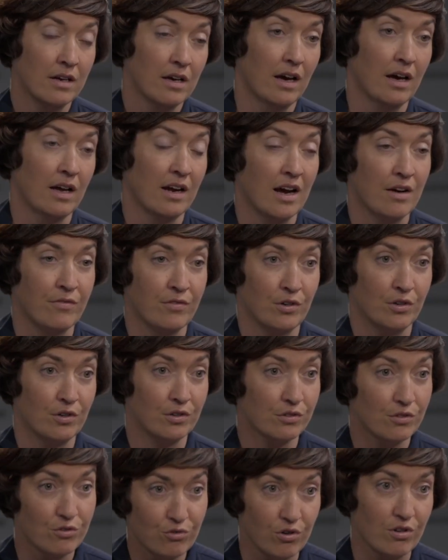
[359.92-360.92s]
and have a
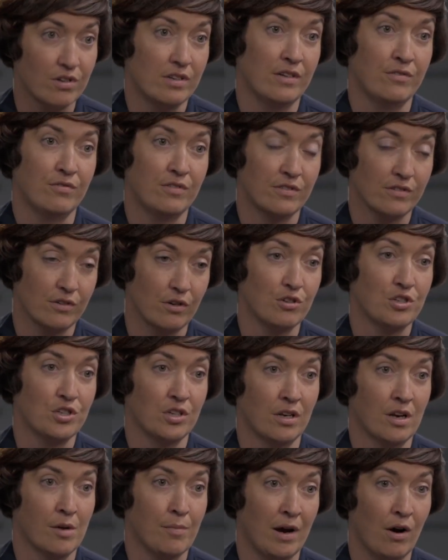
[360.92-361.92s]
constructive
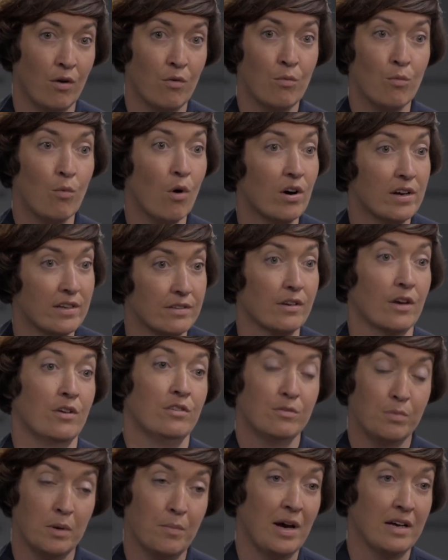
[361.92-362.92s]
discussion about what is going
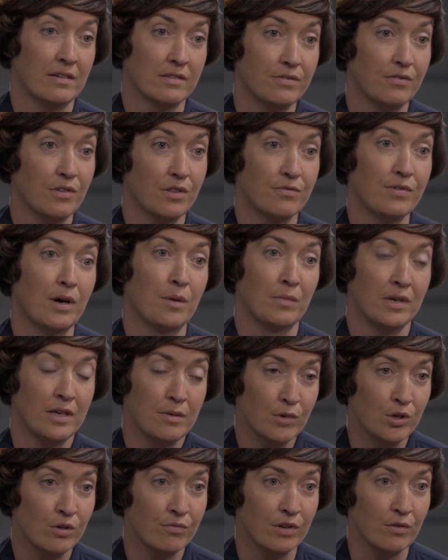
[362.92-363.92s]
to be best for the family
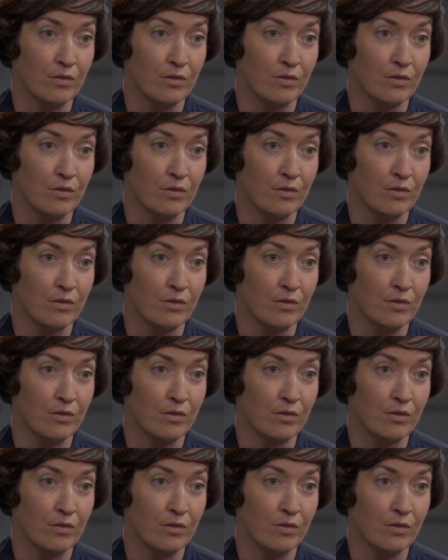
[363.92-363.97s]
moving